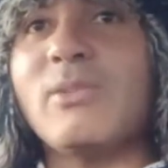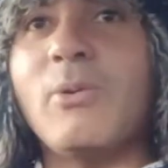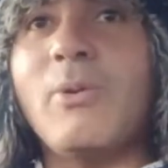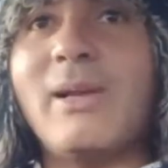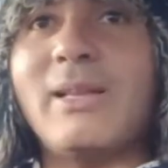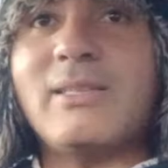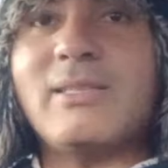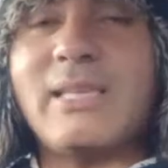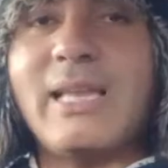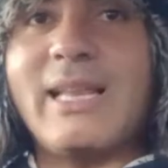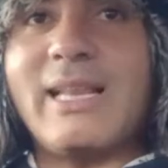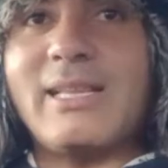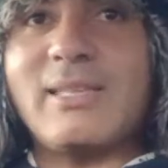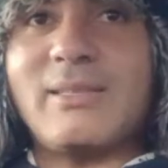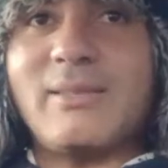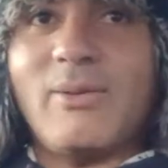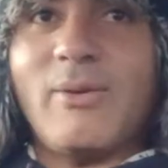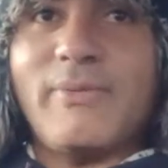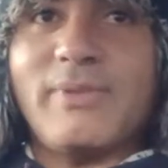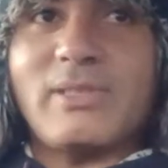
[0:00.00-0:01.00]
So what I'm saying is,
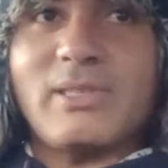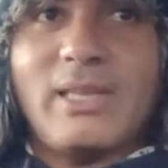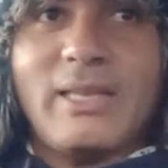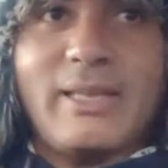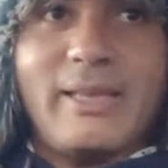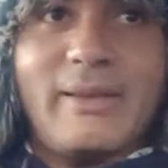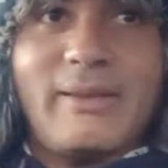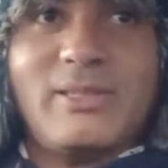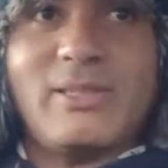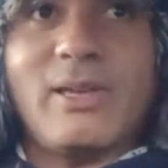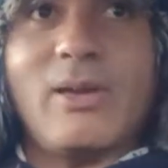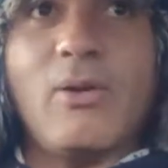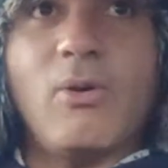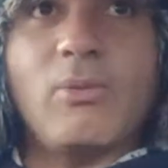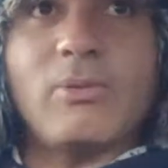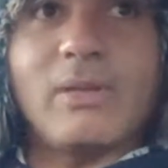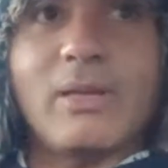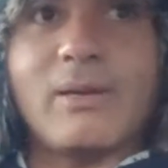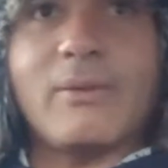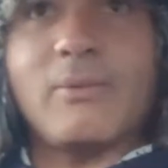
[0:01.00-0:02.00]
obviously, that as you get
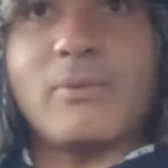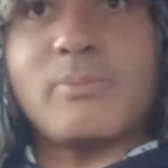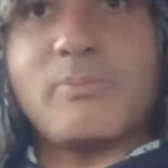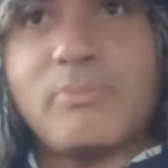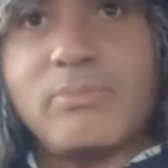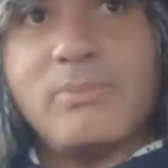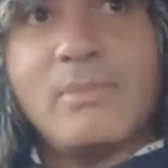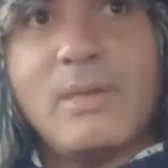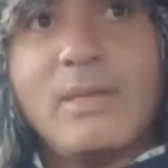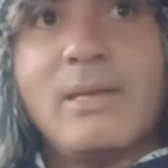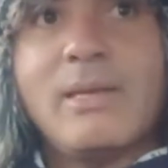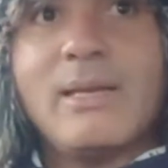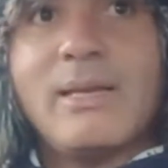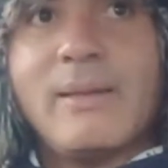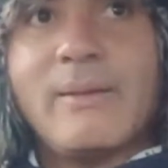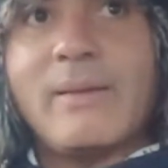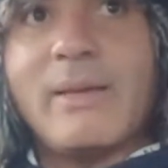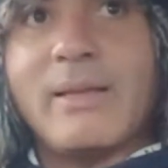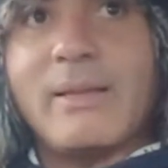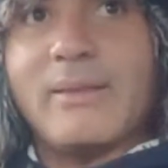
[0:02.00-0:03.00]
older,
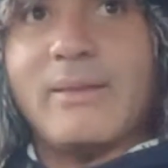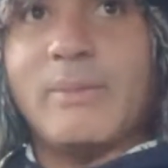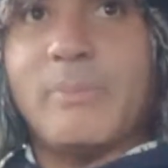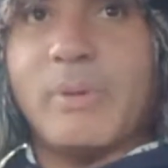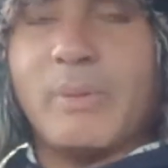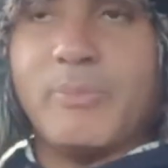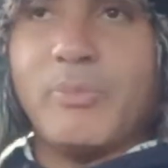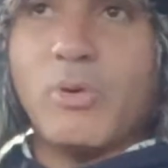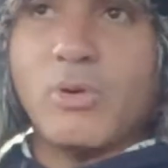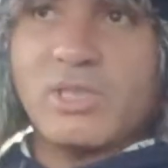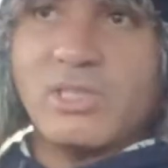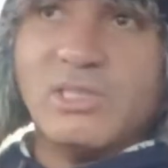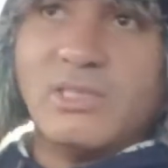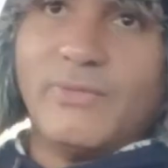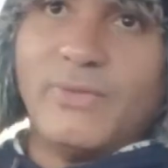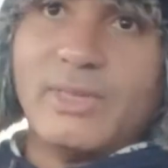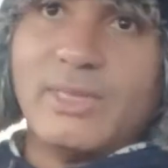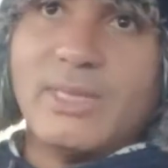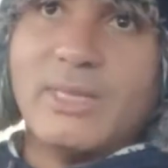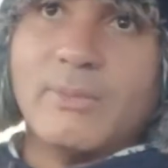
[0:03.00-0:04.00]
the proportions
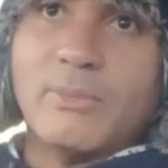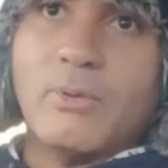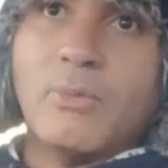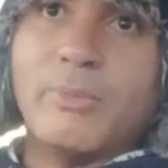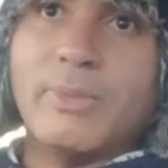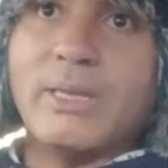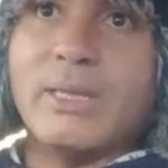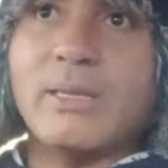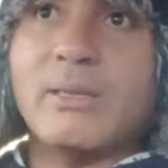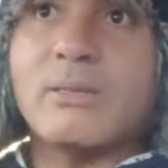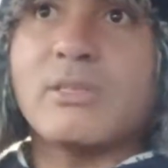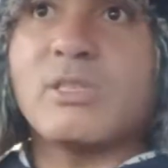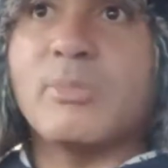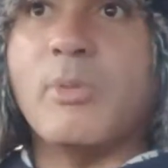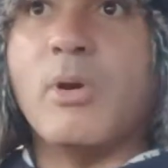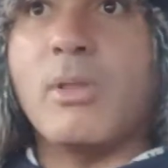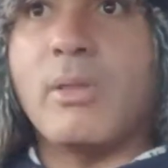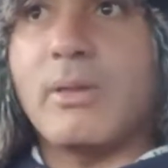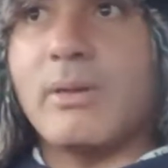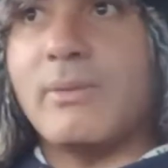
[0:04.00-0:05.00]
of a year will be
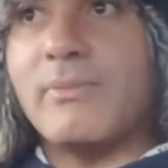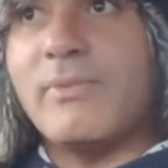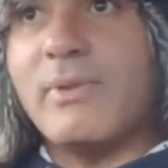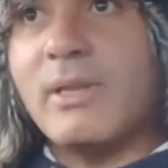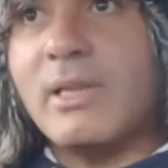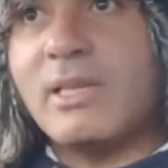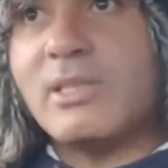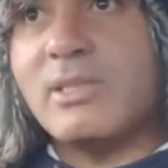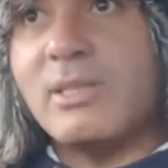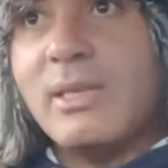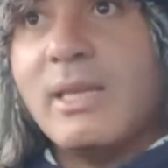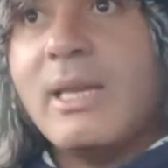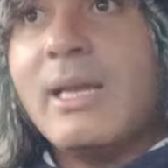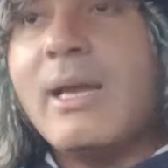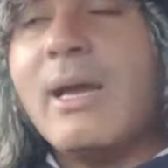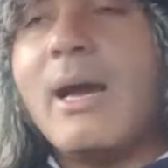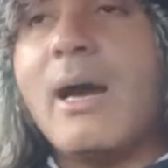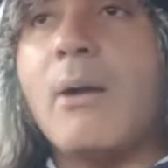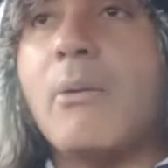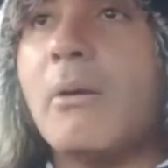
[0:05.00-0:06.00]
smaller in relation.
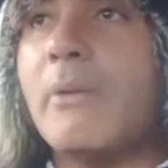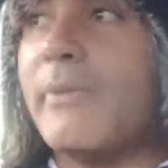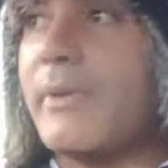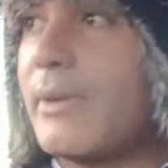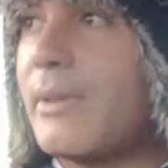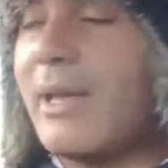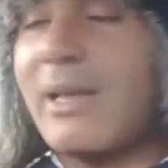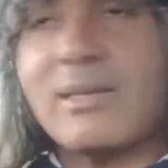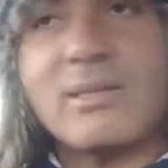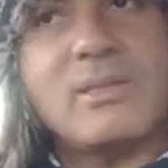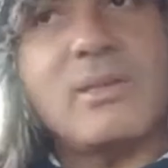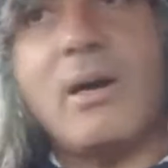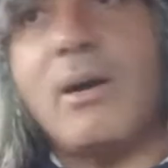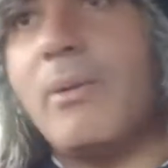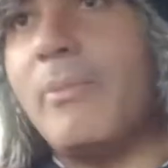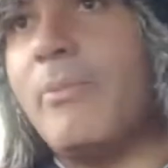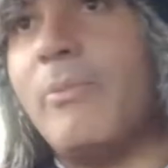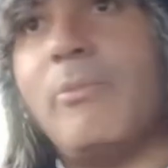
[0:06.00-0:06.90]
However, that's not,